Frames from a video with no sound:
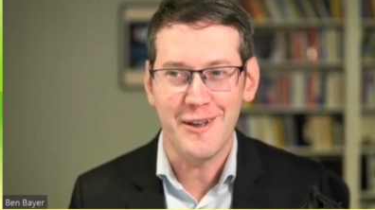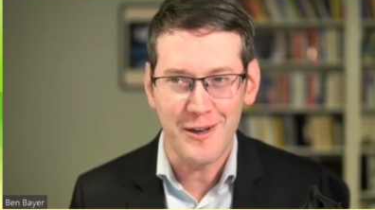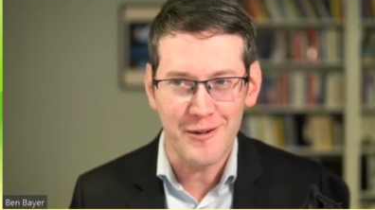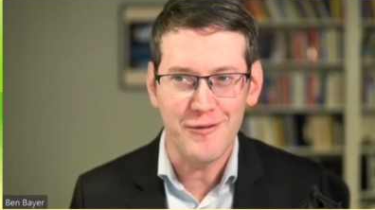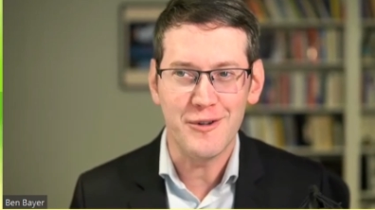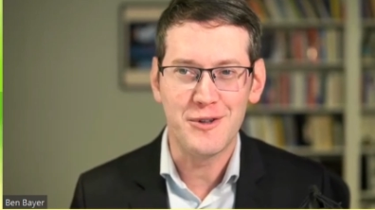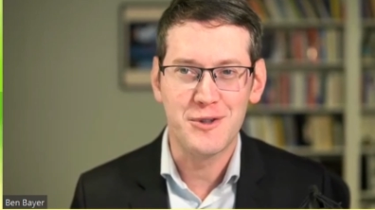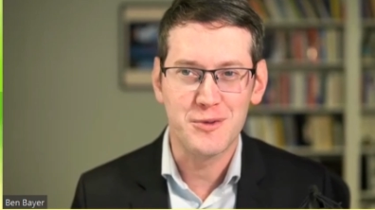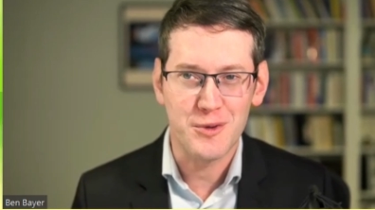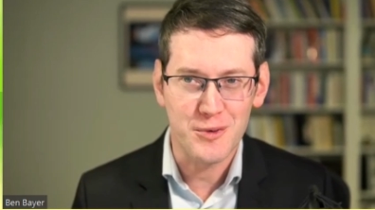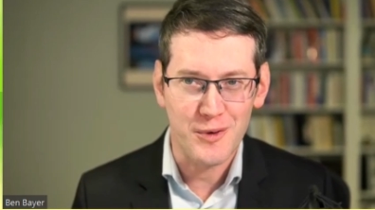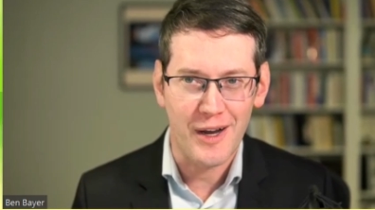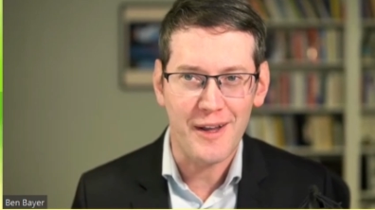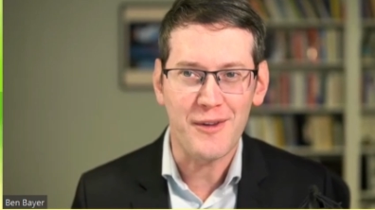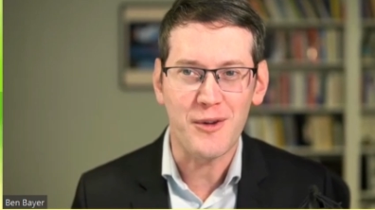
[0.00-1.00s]
individual
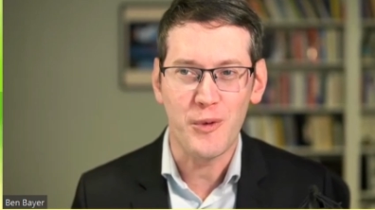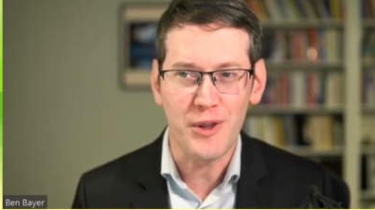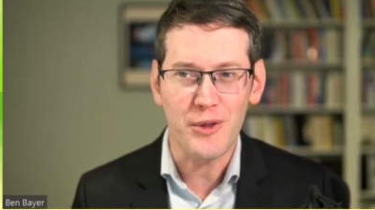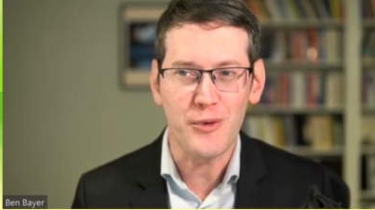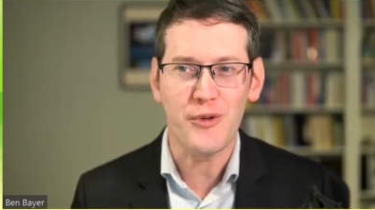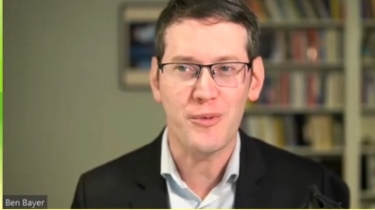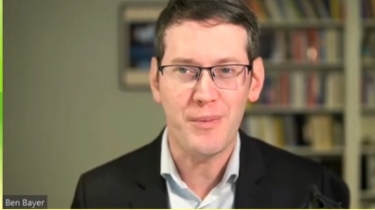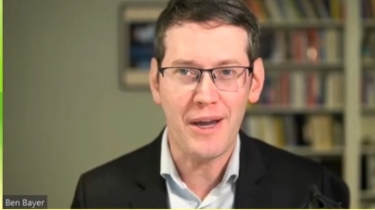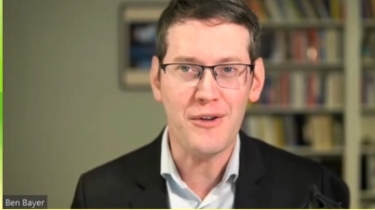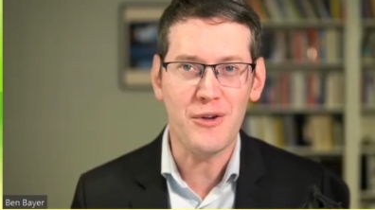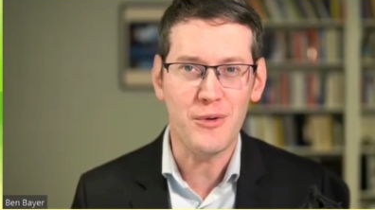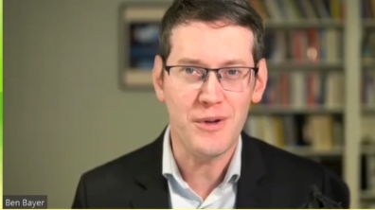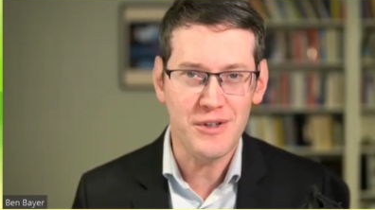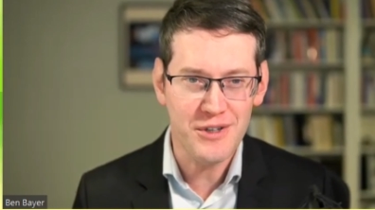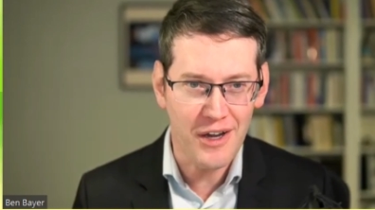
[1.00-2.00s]
rights with respect
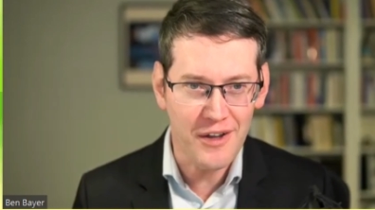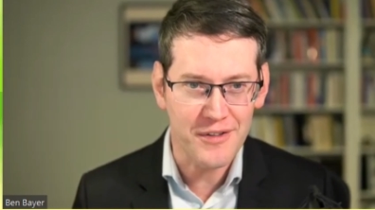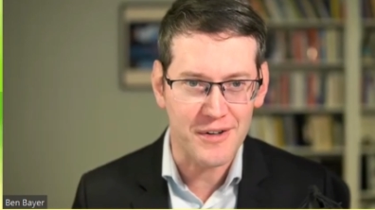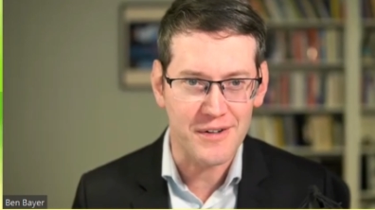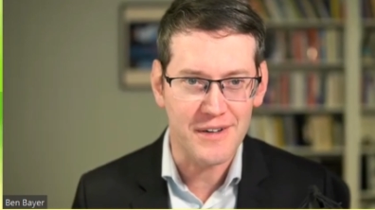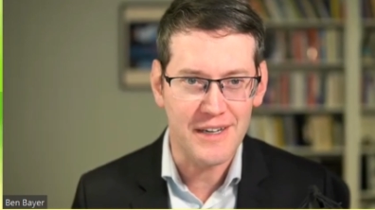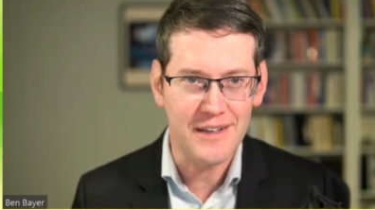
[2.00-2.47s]
to each other